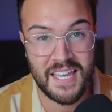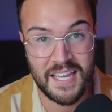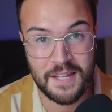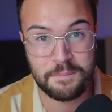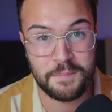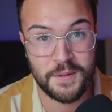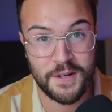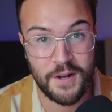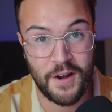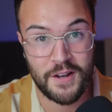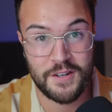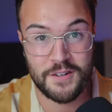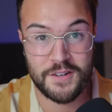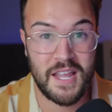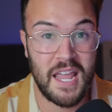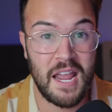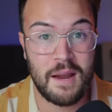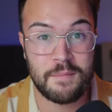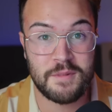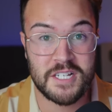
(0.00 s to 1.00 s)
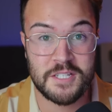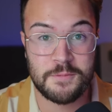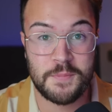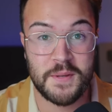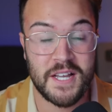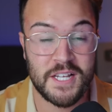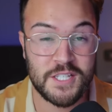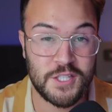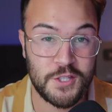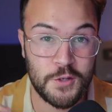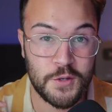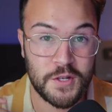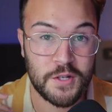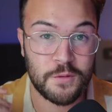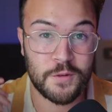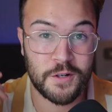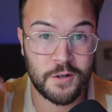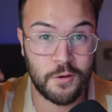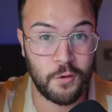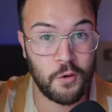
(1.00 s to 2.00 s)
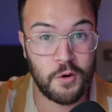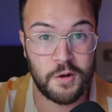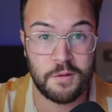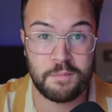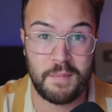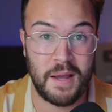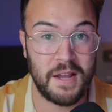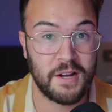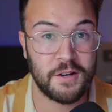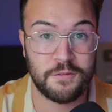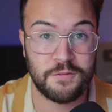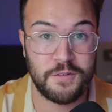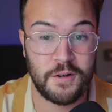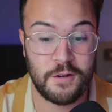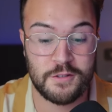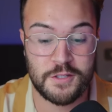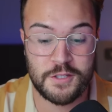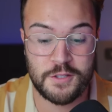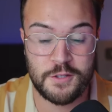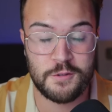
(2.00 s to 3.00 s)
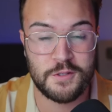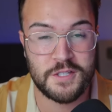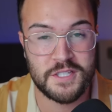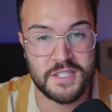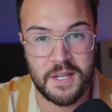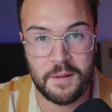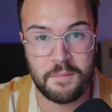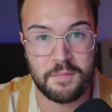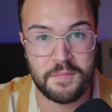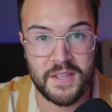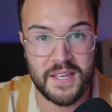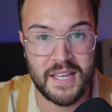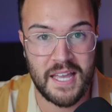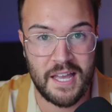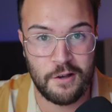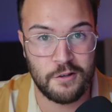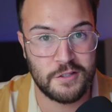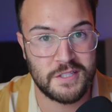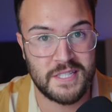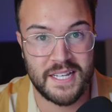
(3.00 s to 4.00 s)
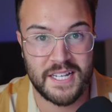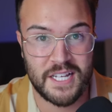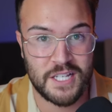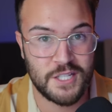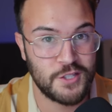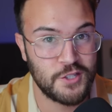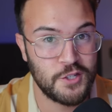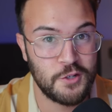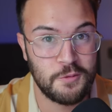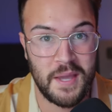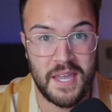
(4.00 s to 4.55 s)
input on your camera is because you can record microphones to something else like a Zoom